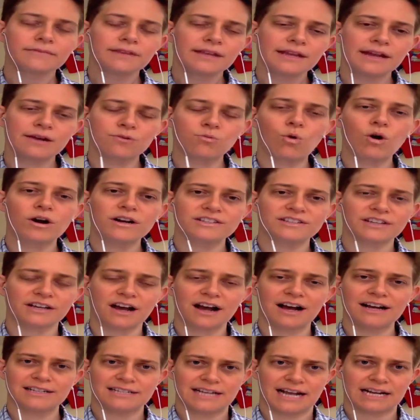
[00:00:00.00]
and wanted to
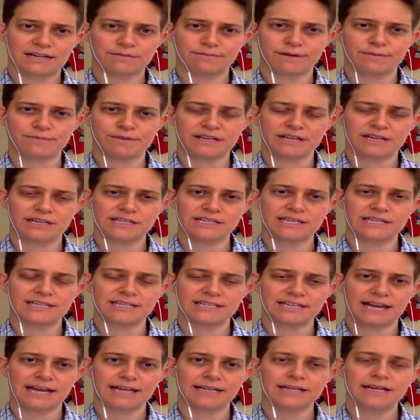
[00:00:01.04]
contact me because he
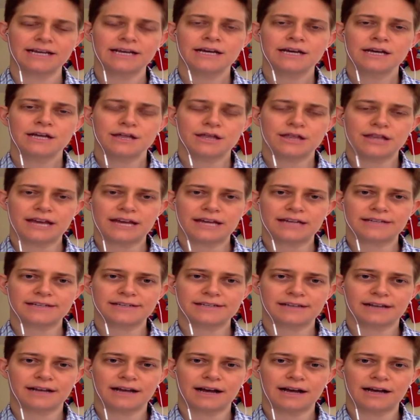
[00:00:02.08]
said
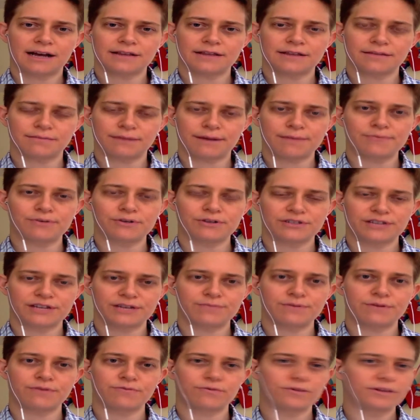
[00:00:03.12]
that my books had
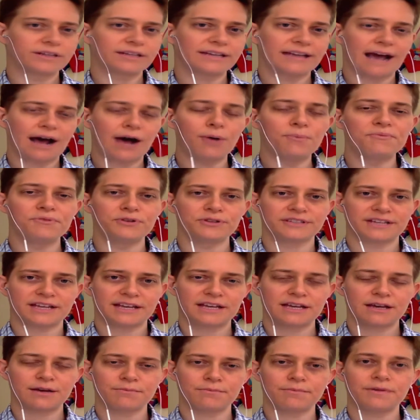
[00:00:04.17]
been really helpful to
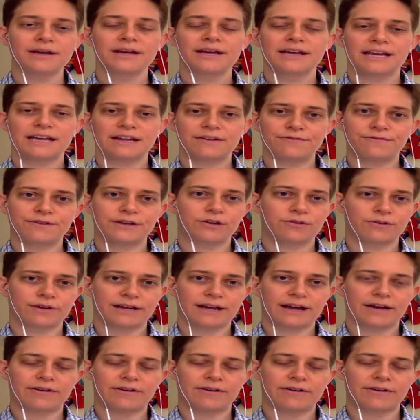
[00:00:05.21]
him in figuring
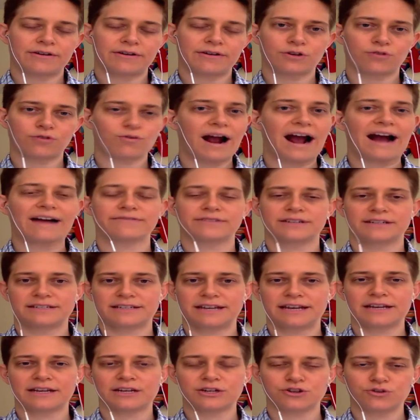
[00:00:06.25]
out how to craft and
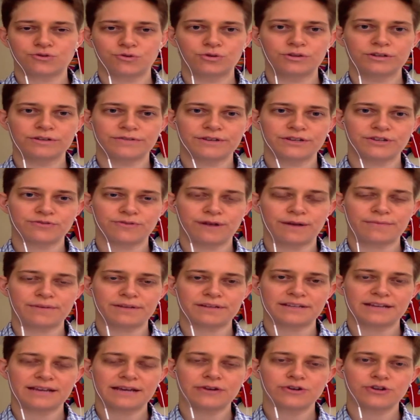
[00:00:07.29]
take control of his
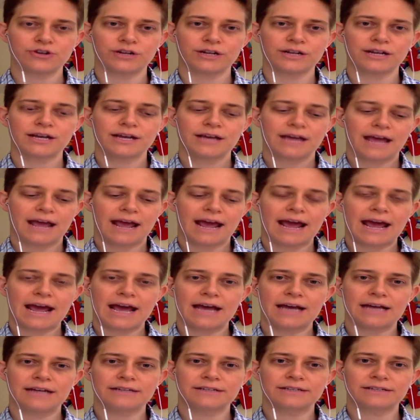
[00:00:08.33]
reputation.
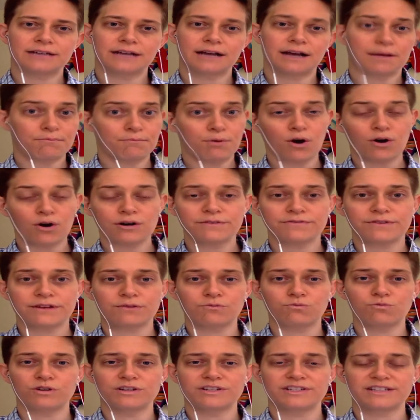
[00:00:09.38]
And part of it
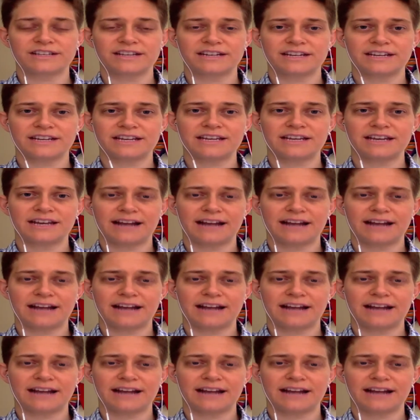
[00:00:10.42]
was that he had